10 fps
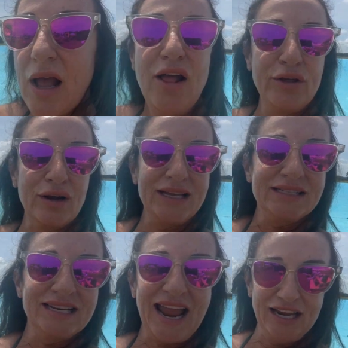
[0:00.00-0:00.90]
There
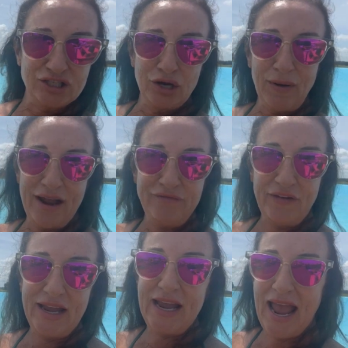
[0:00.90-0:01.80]
is an HOA
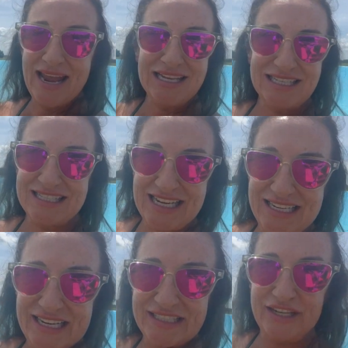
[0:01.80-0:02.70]
fee and a
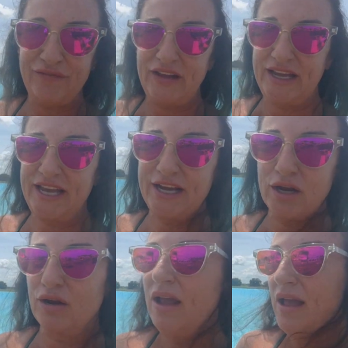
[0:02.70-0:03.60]
CDD fee
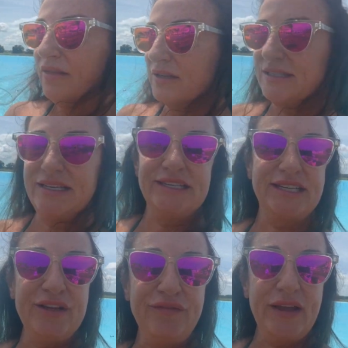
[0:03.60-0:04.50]
here. The
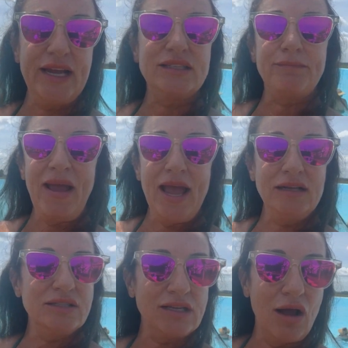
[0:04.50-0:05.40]
CDD fee
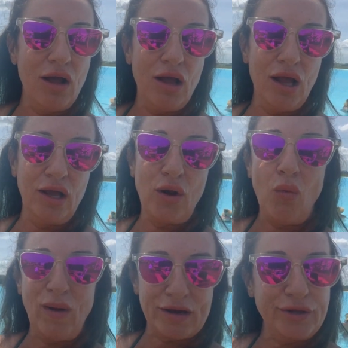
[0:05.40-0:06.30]
depends on
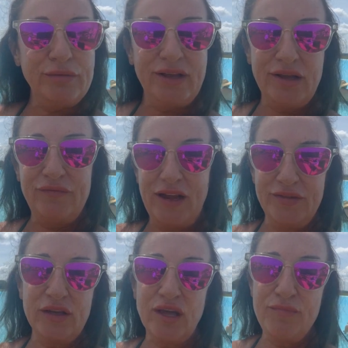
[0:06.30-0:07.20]
where you live
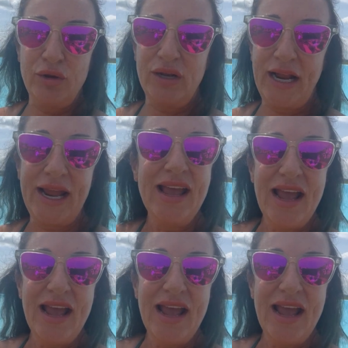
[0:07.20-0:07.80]
in the community.